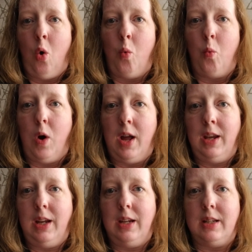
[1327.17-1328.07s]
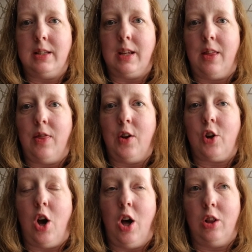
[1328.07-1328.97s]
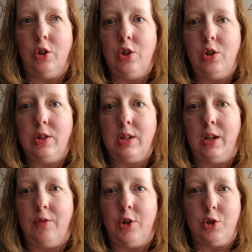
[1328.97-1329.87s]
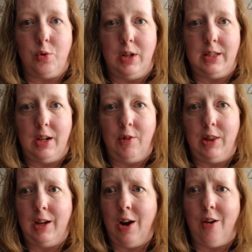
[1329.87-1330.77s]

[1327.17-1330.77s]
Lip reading: One is the colors of the trees and everything.